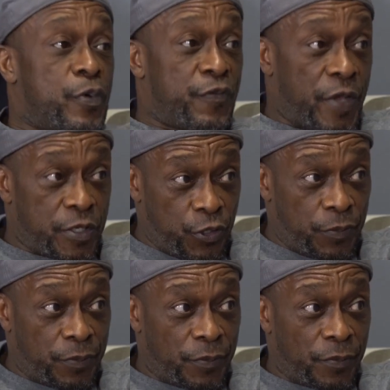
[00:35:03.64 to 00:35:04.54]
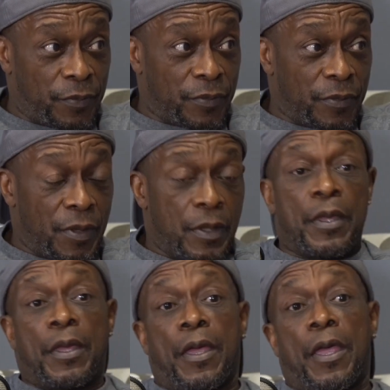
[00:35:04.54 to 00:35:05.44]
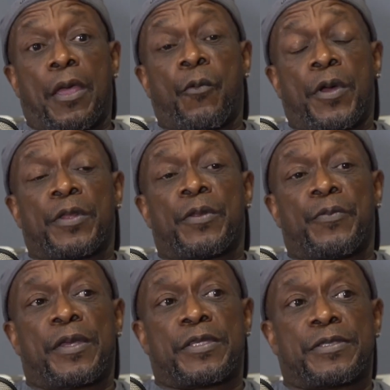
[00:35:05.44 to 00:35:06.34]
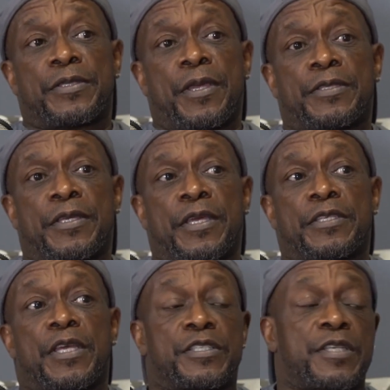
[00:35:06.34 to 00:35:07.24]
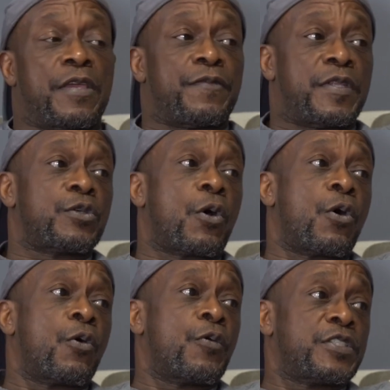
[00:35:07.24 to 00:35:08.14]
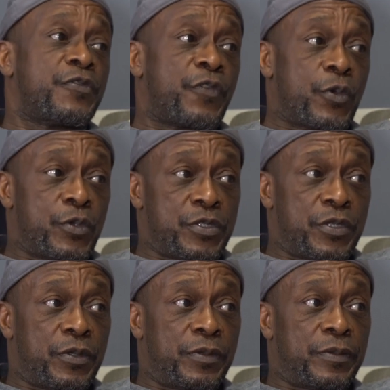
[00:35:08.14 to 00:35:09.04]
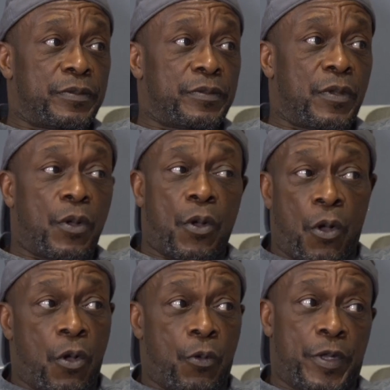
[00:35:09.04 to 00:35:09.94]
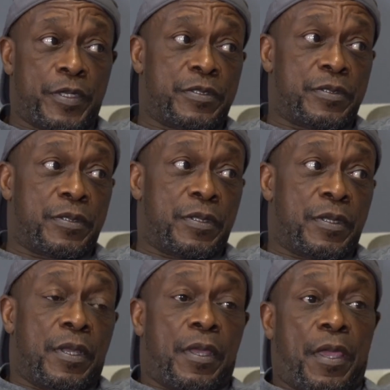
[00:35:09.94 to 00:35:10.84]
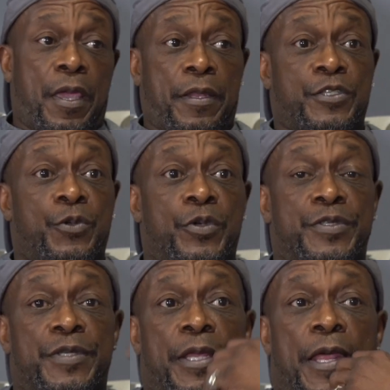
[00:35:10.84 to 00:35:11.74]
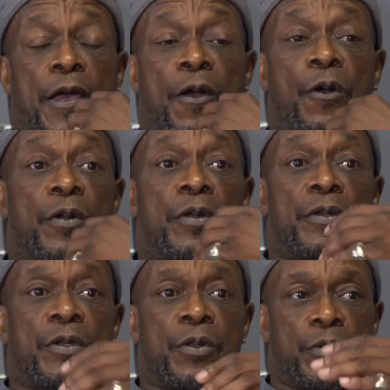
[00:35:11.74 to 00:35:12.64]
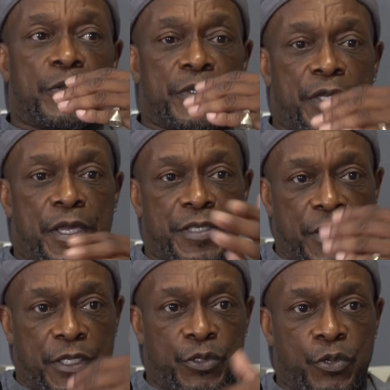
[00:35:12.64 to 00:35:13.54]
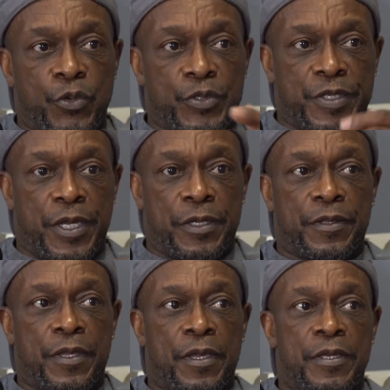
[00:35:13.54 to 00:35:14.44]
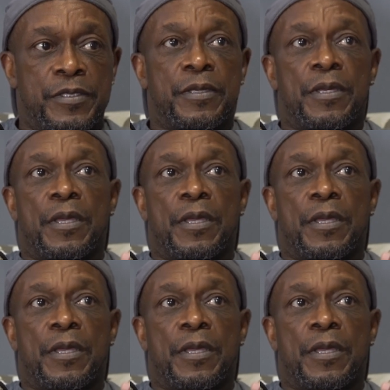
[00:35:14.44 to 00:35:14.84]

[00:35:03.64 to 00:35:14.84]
prevention. And one of the biggest things is safety's always first. Always. And as you were saying how, kids get into a routine of things,